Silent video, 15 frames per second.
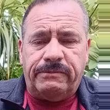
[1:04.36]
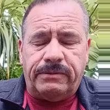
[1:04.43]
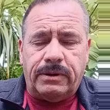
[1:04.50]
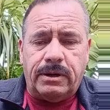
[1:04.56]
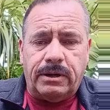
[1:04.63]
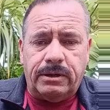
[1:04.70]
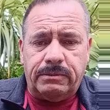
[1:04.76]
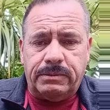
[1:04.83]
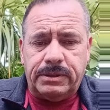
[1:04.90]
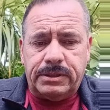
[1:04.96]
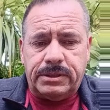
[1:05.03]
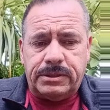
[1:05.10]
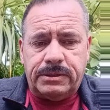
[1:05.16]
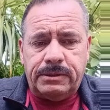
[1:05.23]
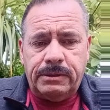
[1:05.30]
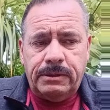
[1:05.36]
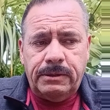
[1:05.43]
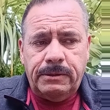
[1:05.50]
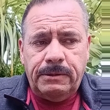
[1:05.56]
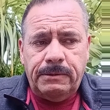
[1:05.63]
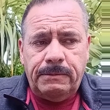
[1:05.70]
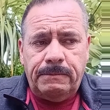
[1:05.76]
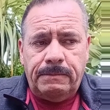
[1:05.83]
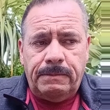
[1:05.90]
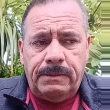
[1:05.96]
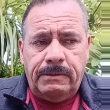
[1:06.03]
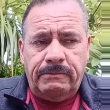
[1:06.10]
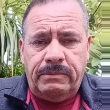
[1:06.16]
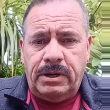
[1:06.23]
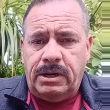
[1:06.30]
for harvest,
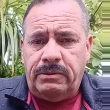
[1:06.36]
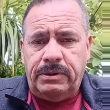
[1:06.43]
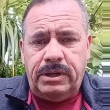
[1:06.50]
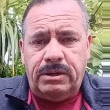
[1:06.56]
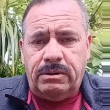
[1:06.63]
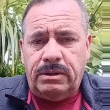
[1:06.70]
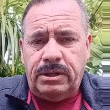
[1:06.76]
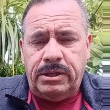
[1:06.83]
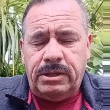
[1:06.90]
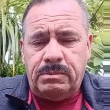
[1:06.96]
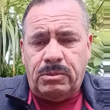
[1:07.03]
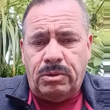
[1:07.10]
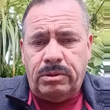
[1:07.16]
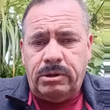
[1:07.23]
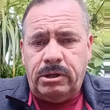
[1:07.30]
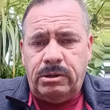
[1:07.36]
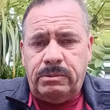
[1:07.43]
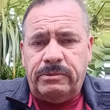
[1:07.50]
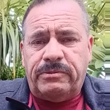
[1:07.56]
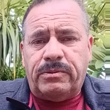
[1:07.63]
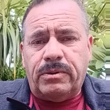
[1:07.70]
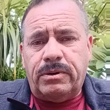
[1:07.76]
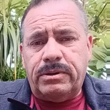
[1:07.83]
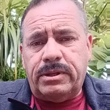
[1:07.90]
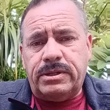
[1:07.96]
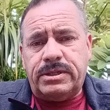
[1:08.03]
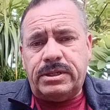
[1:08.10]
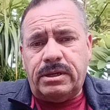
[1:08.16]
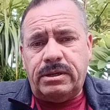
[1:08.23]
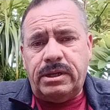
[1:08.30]
very early in the morning before the
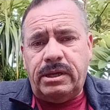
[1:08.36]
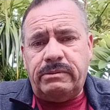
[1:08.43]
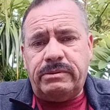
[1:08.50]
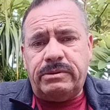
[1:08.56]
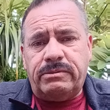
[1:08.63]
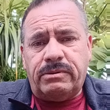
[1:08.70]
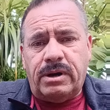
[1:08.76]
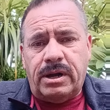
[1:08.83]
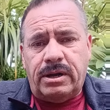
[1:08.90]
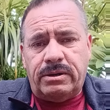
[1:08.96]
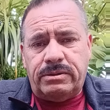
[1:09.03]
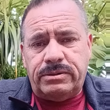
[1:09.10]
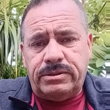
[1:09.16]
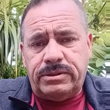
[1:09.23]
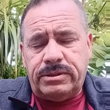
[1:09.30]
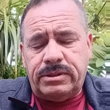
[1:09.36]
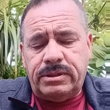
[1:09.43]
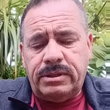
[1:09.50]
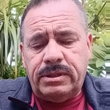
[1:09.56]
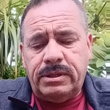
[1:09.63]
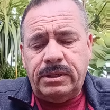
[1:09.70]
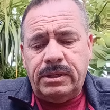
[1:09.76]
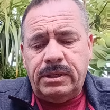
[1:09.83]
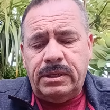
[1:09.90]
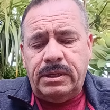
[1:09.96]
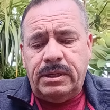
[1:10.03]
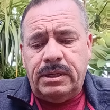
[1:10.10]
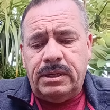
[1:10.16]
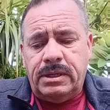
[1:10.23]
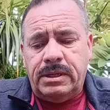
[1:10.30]
sun even rose,
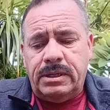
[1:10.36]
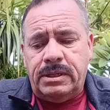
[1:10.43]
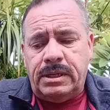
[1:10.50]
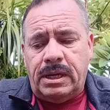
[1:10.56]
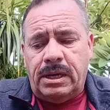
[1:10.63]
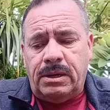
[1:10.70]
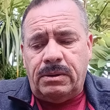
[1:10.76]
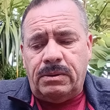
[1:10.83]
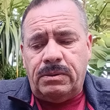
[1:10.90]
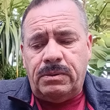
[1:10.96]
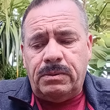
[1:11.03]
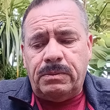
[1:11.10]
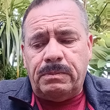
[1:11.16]
now